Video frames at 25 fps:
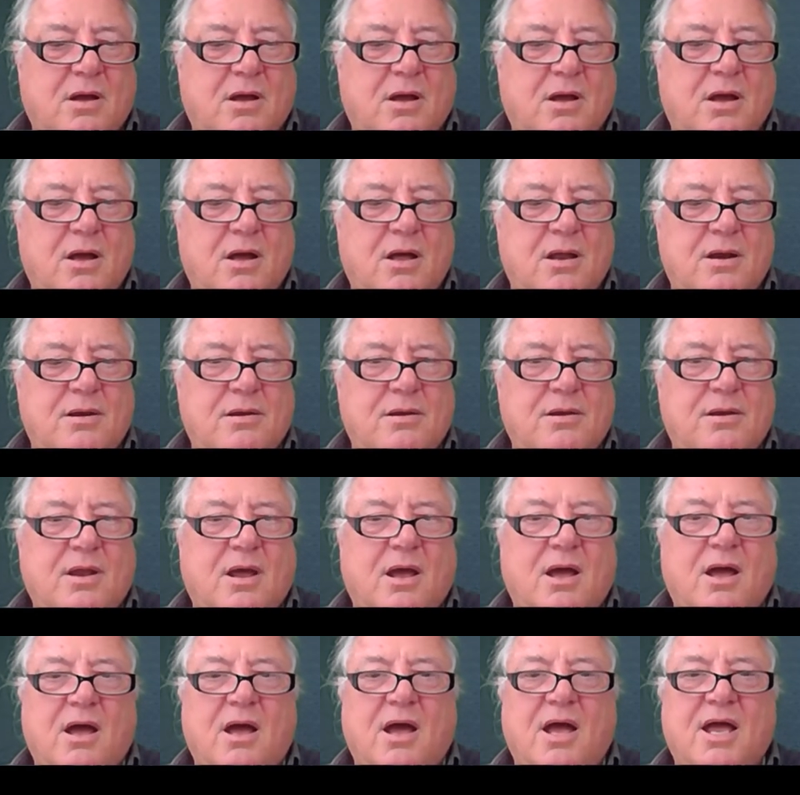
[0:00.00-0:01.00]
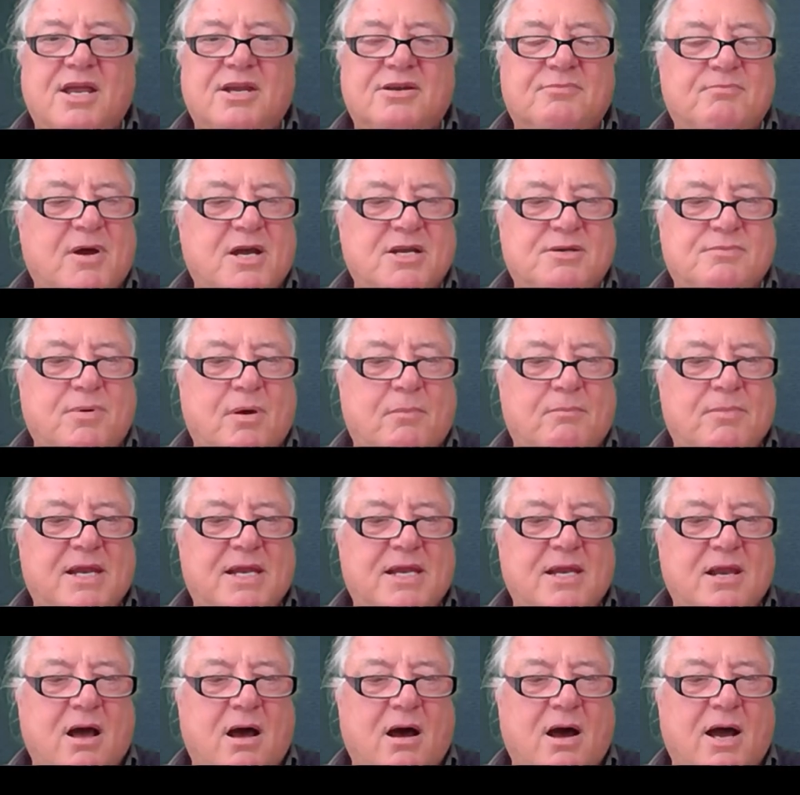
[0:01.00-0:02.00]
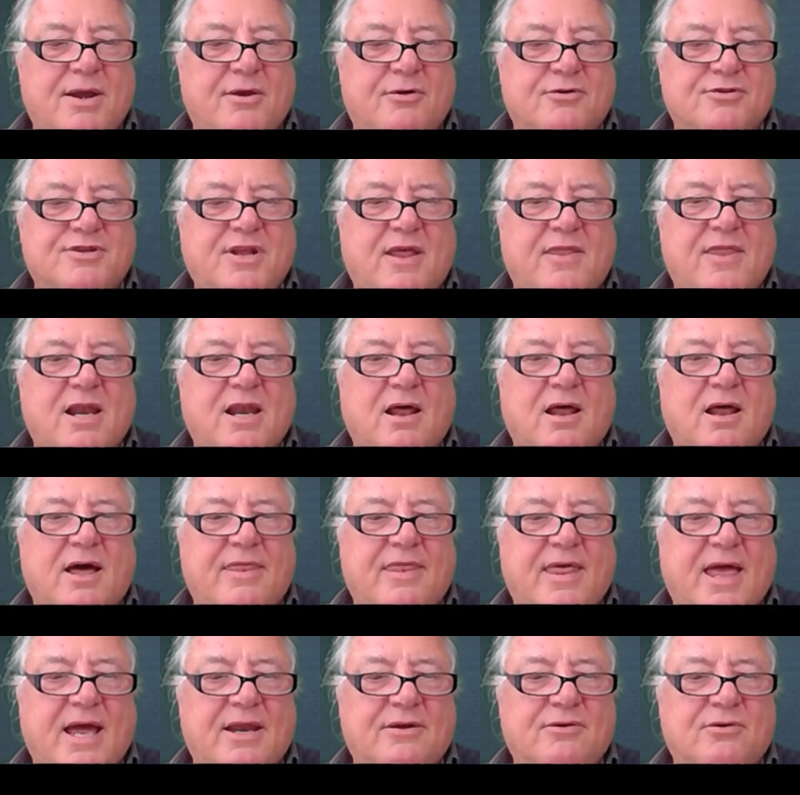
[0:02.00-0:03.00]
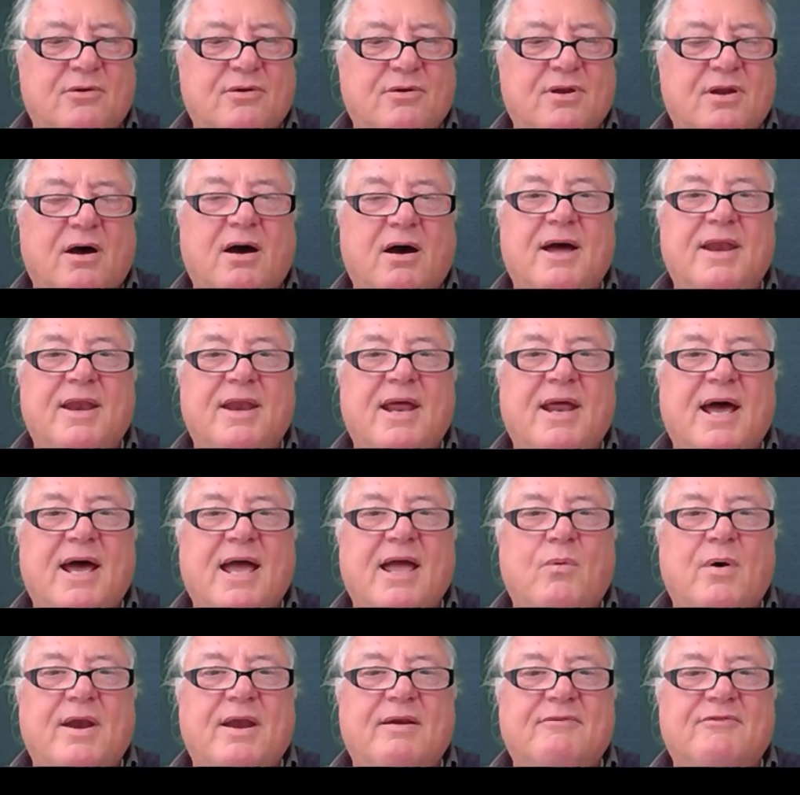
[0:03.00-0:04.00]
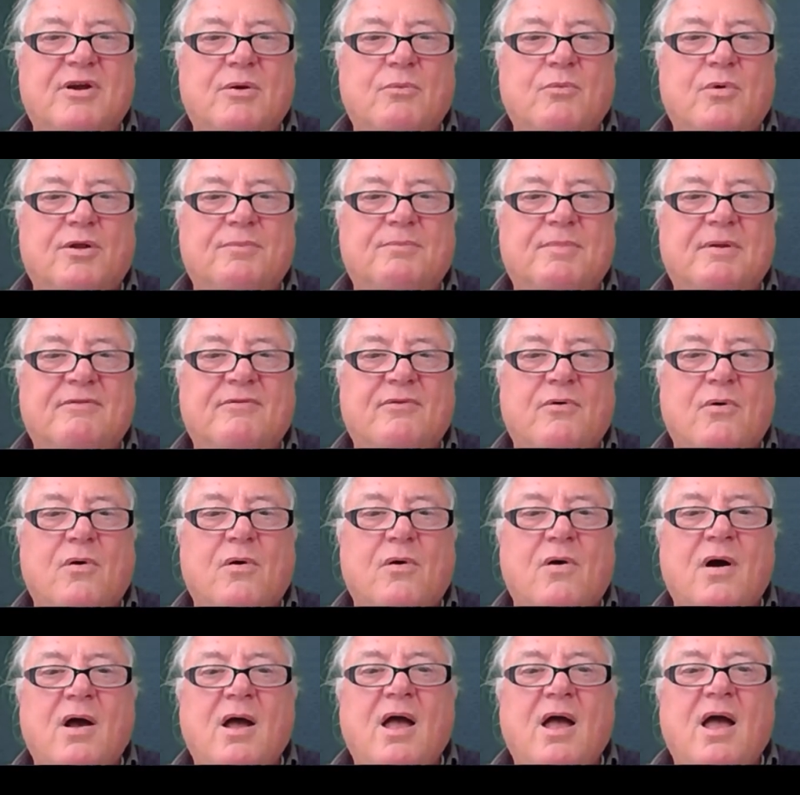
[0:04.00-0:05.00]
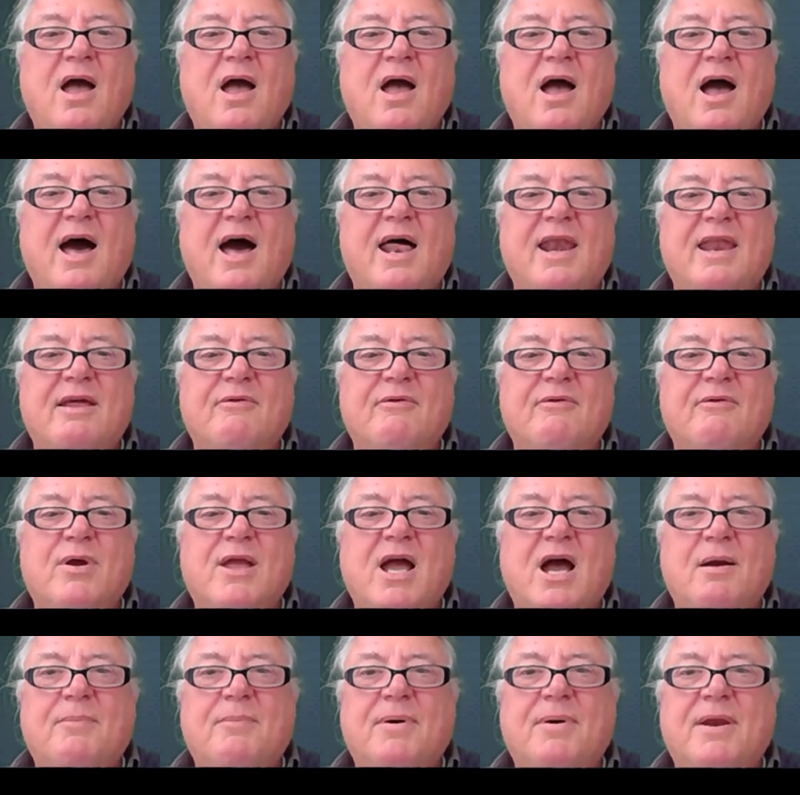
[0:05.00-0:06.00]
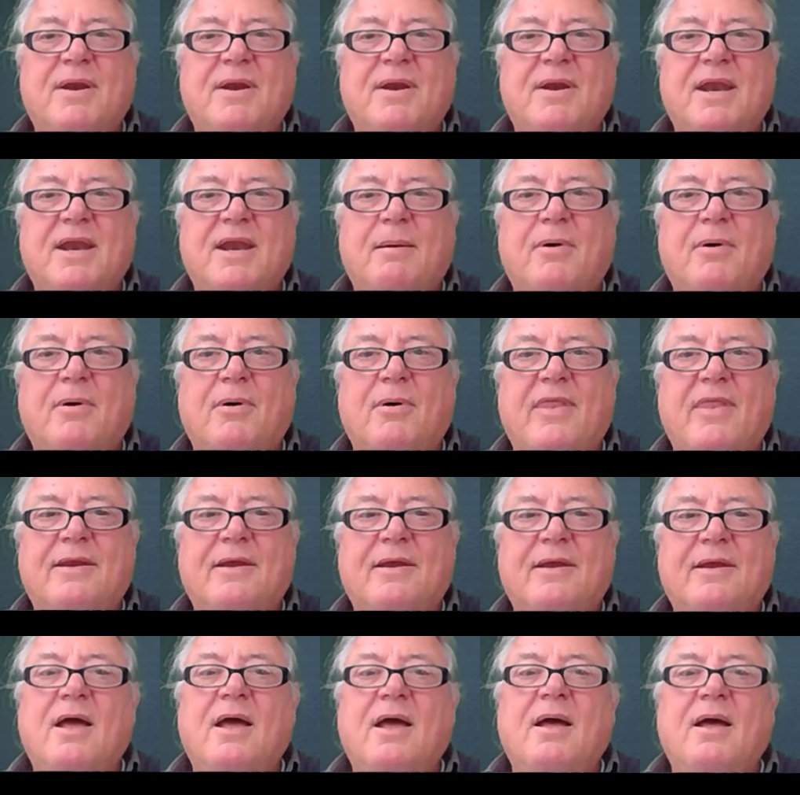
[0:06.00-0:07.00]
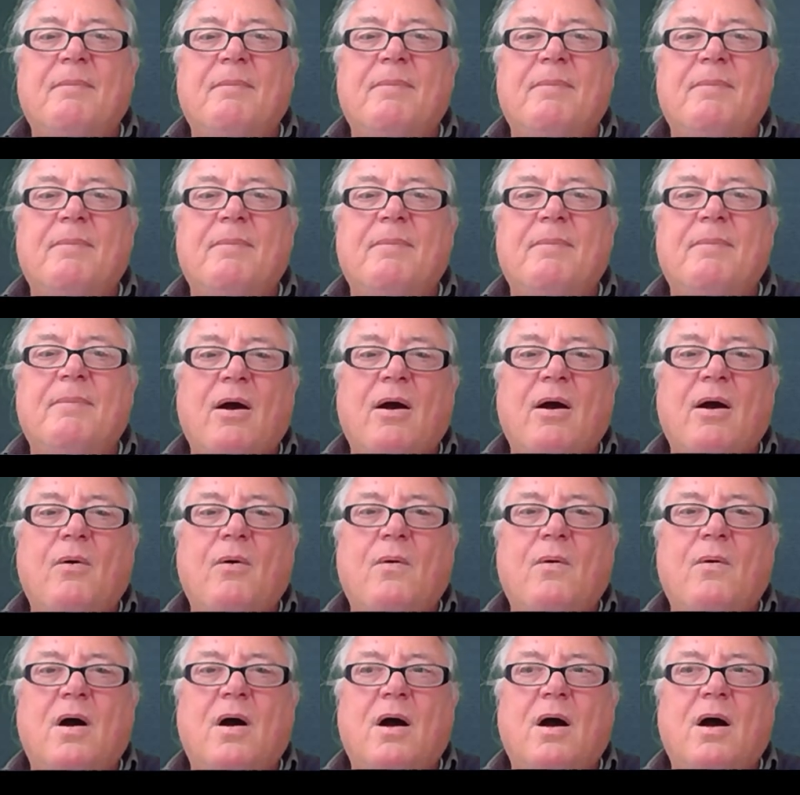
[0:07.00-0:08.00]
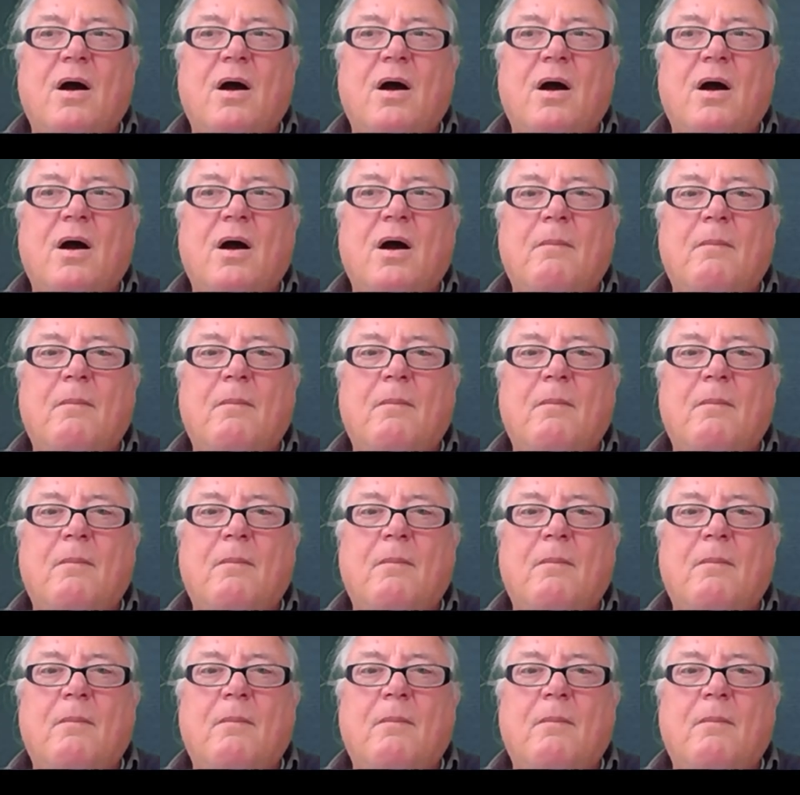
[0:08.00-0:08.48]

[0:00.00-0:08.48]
and uh, it's most probably nine or something like that, or nine A or whatever it was before. And if we open up on that. Now, um,